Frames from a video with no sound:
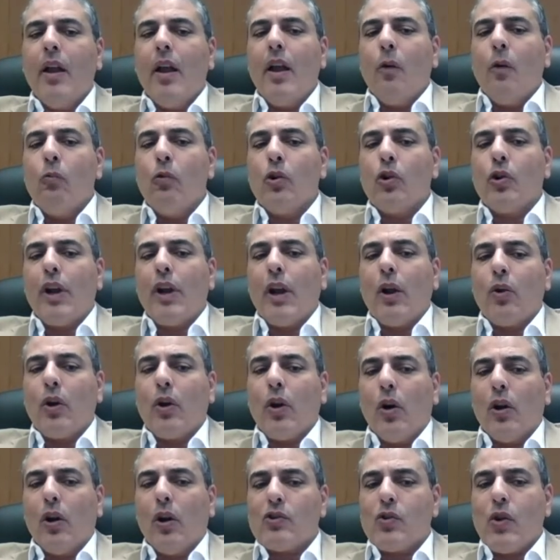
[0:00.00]
We're going to
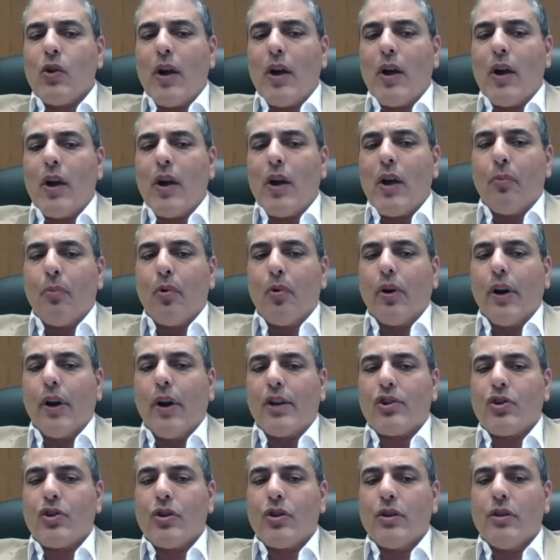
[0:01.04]
look also at the
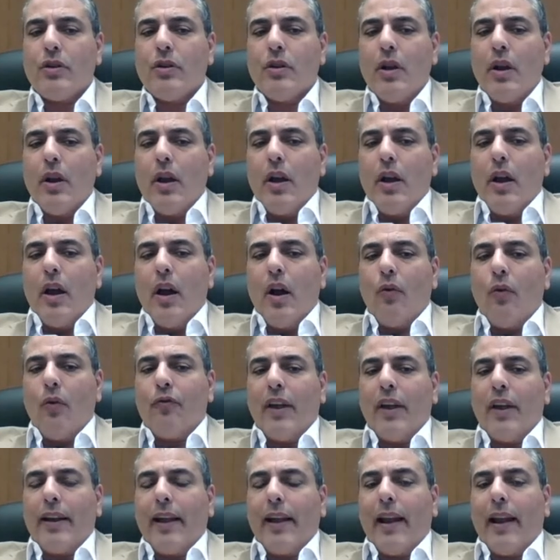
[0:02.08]
progression of
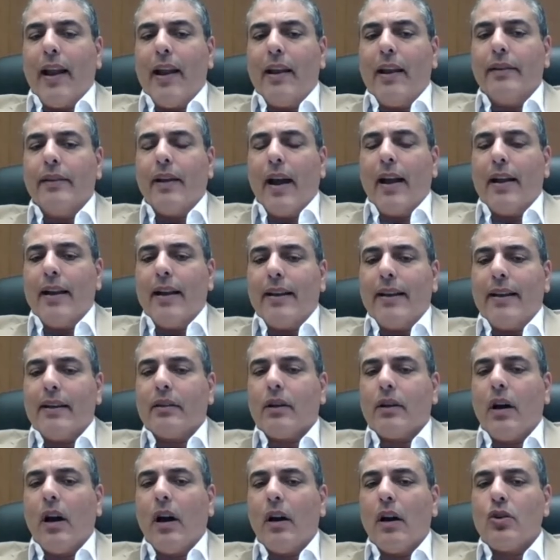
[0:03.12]
the dilated
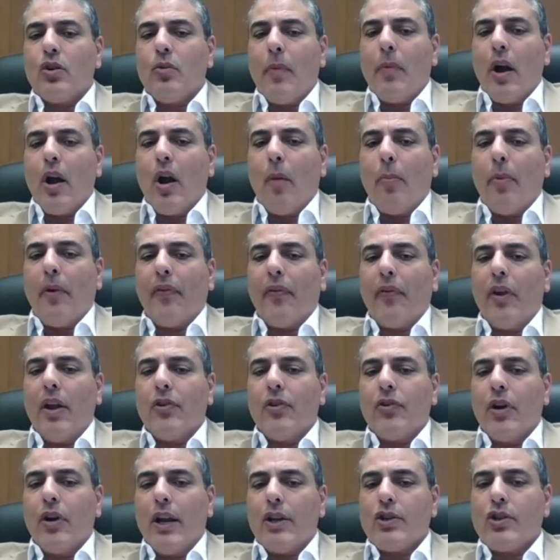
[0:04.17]
cardiomyopathy
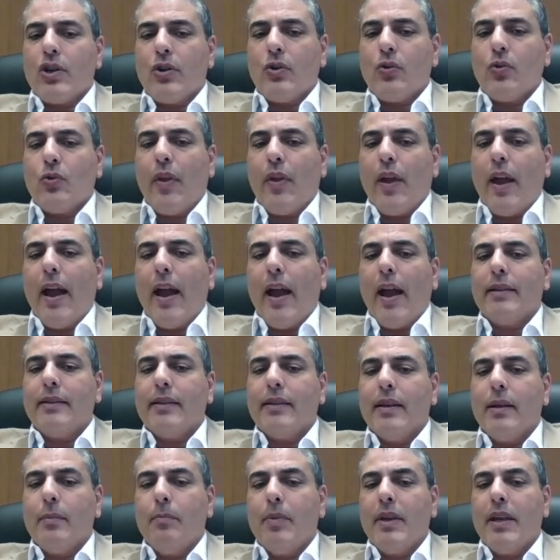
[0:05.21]
in relation to the
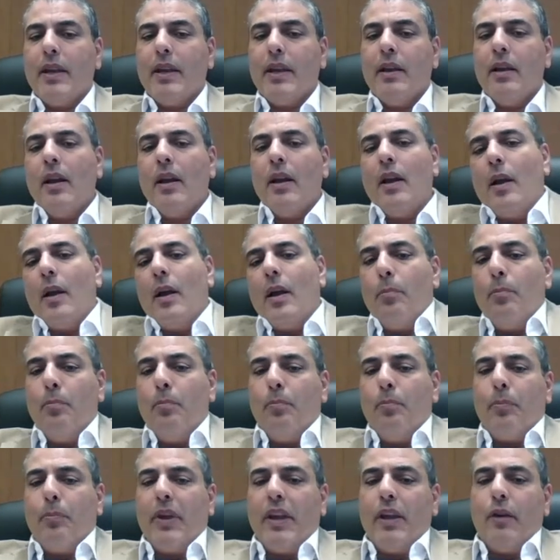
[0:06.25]
LTBP4
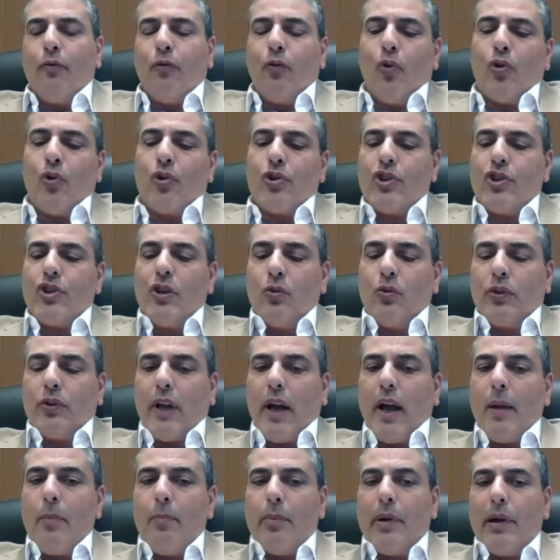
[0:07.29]

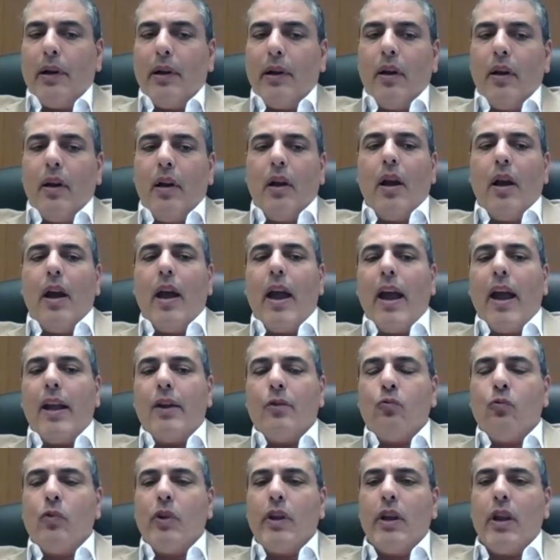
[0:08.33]
genotype.
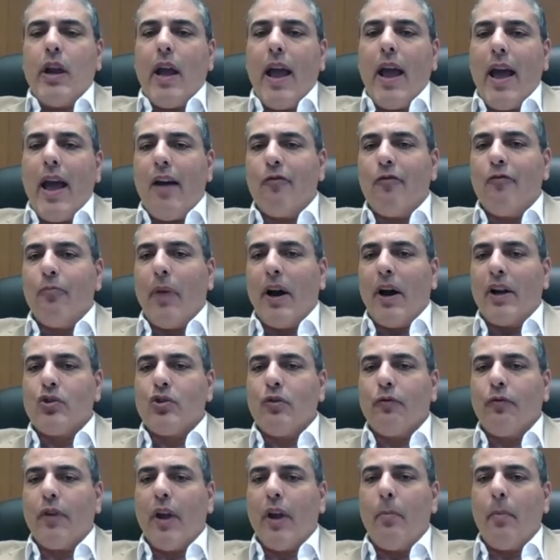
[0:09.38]
And we have a
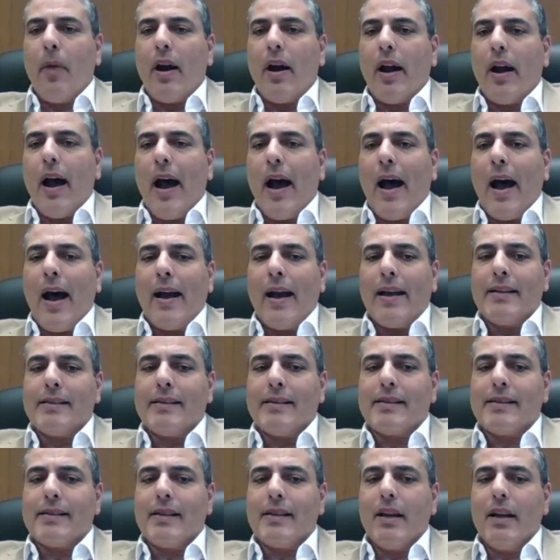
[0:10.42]
bunch of
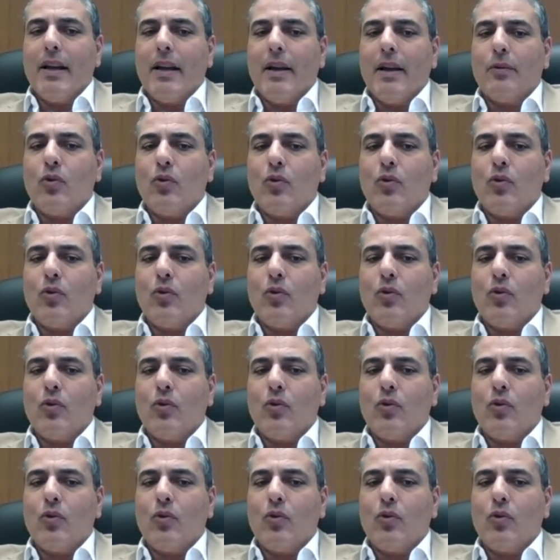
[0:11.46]
MRIs to